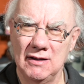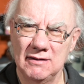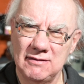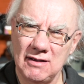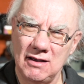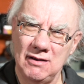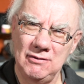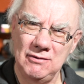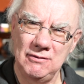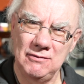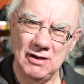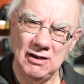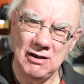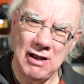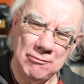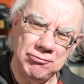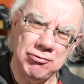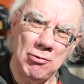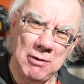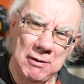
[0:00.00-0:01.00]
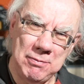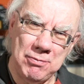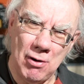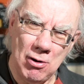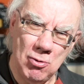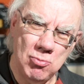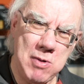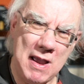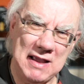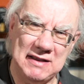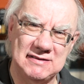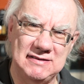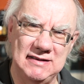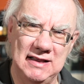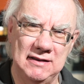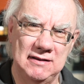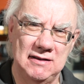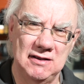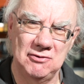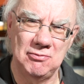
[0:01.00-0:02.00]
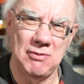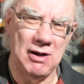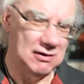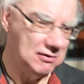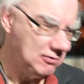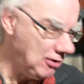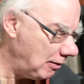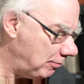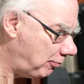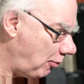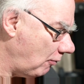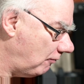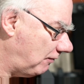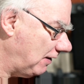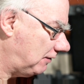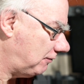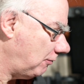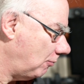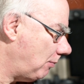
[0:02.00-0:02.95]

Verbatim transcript: So I'll probably put a WEX link as well, because I bought this